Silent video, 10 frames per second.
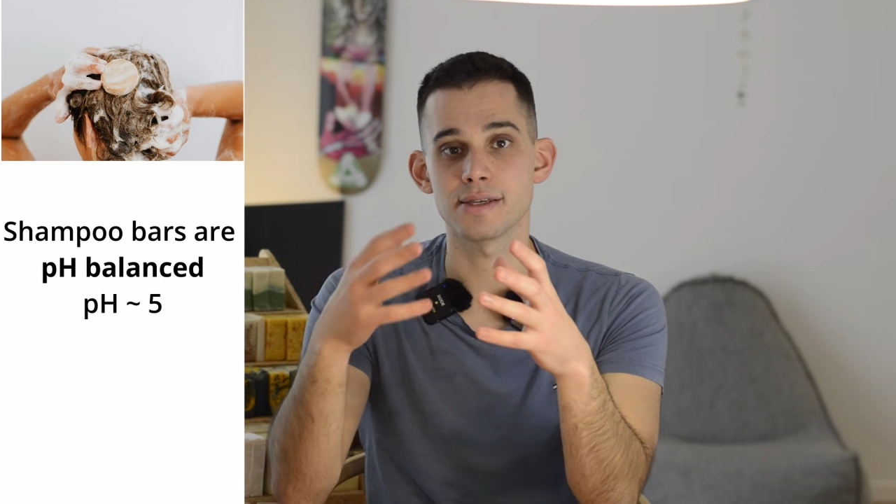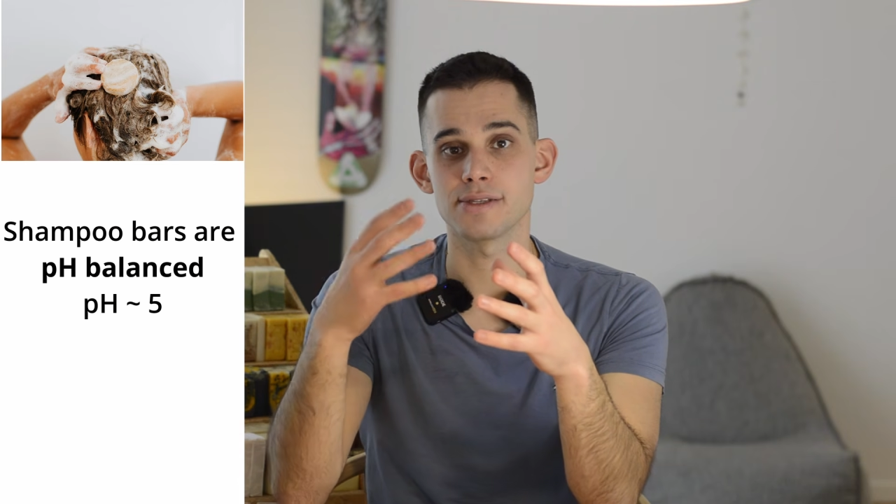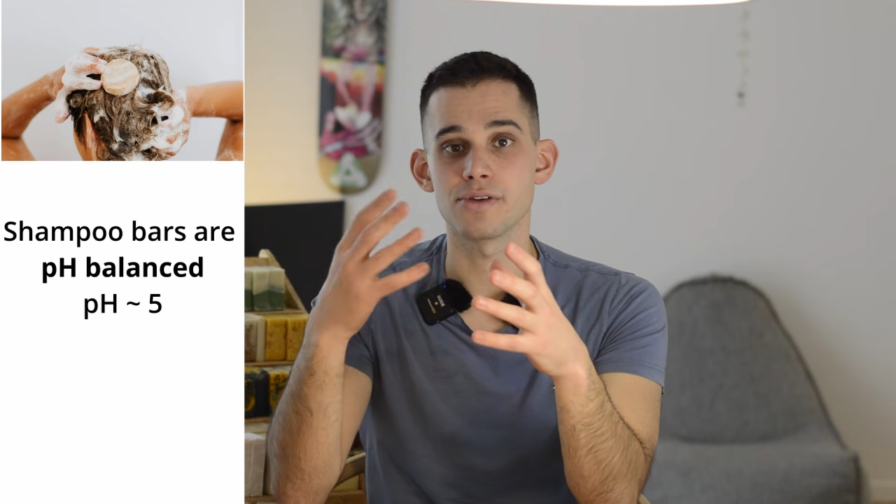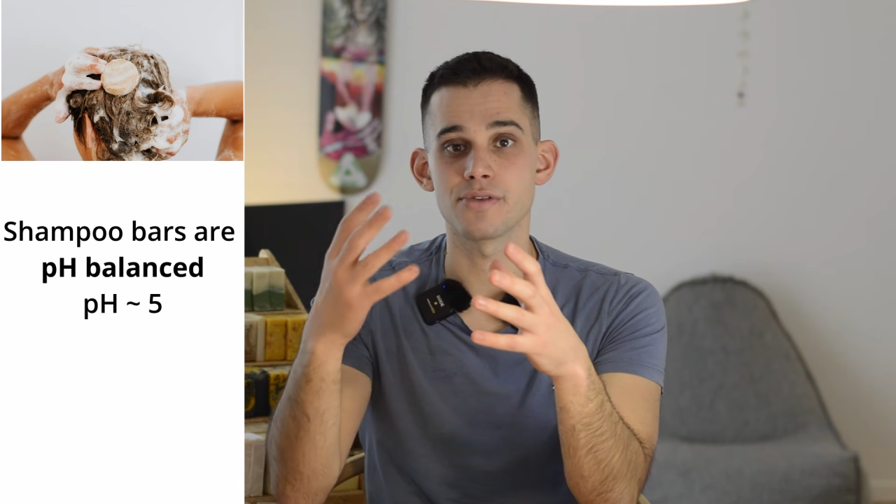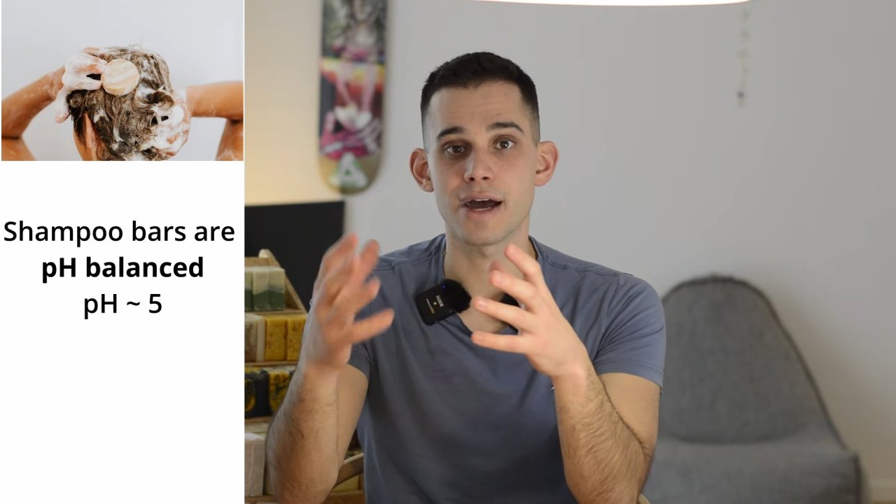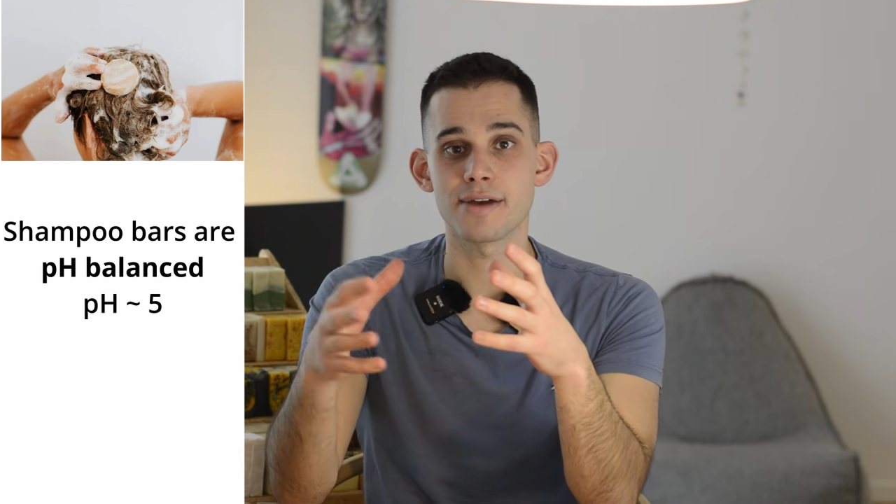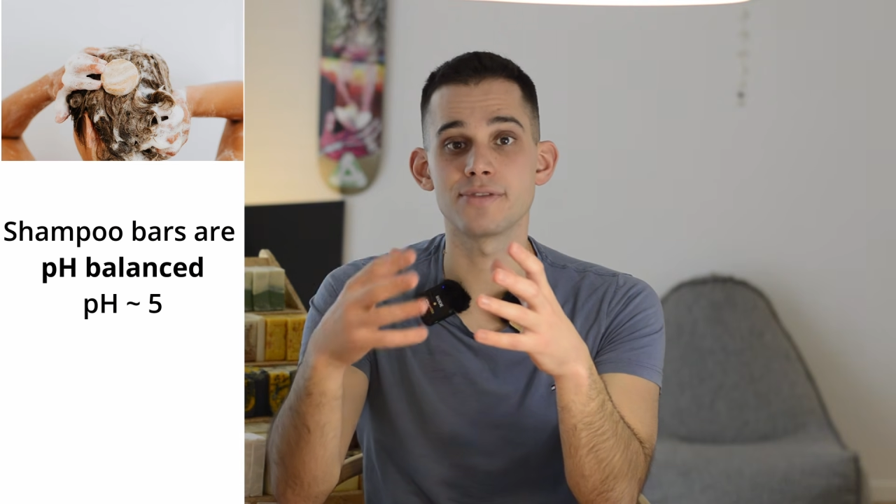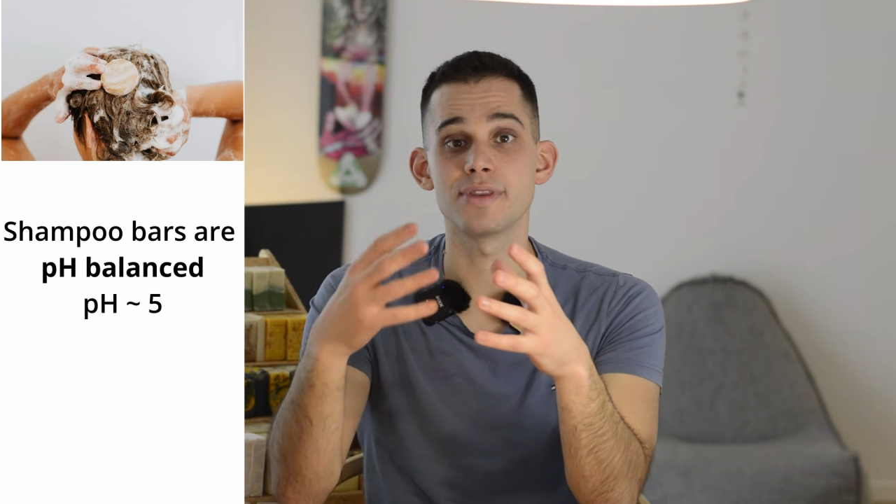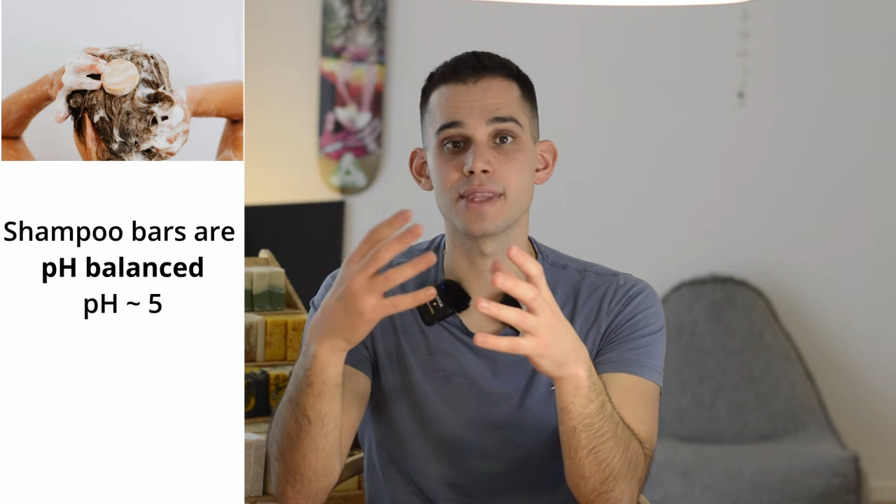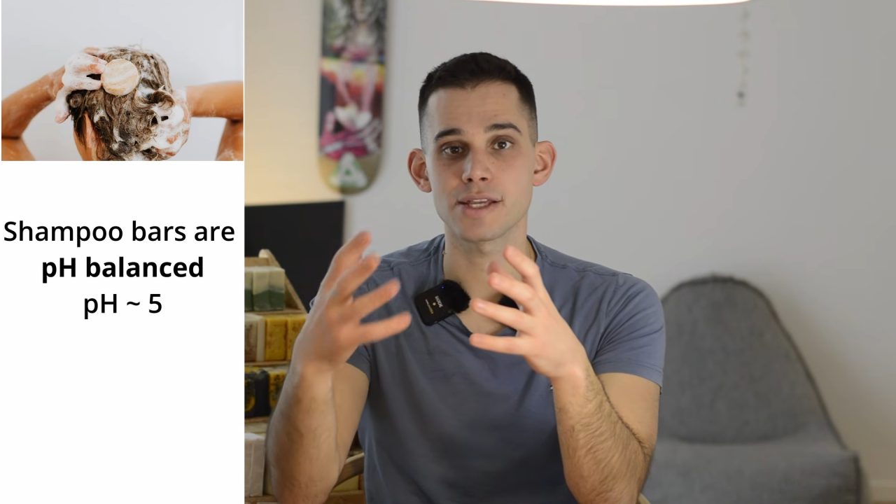is
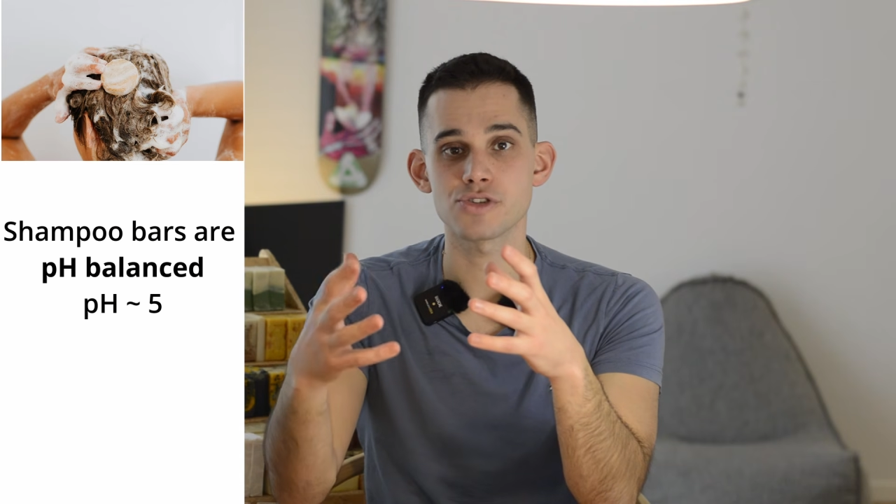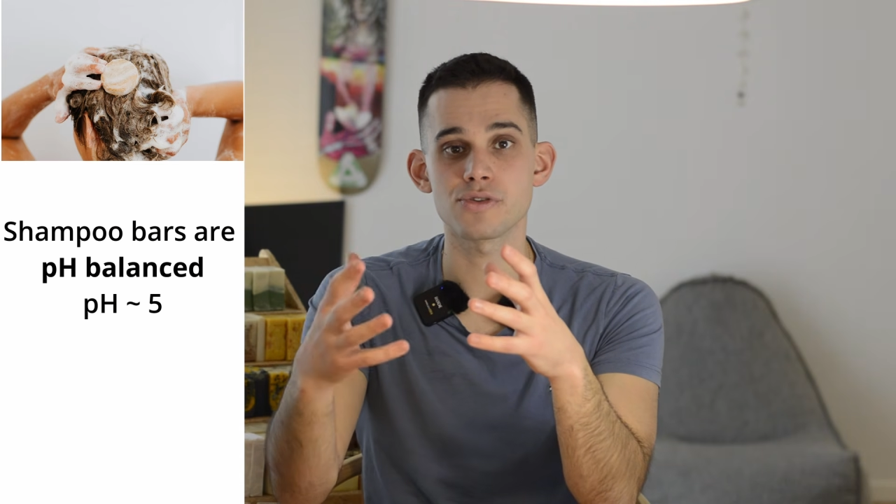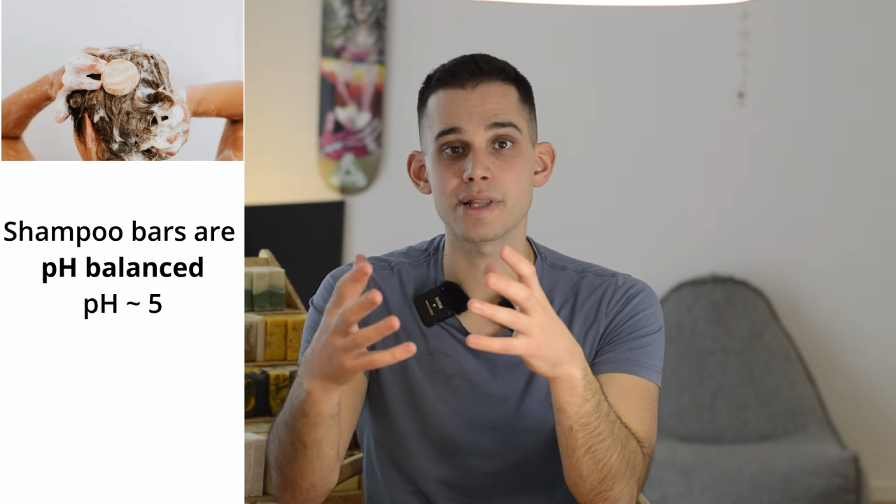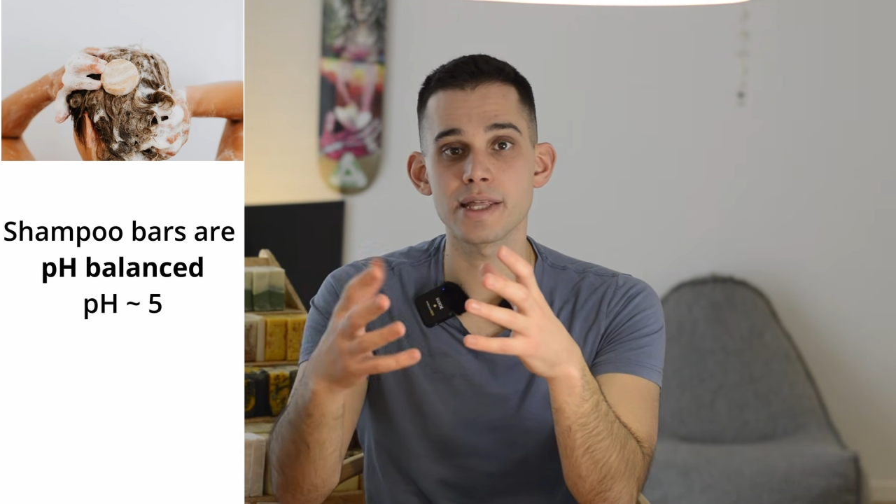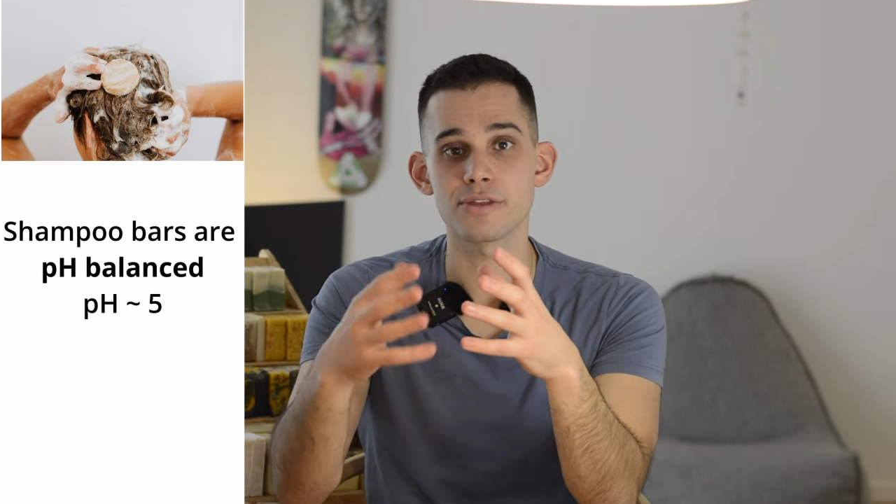derived naturally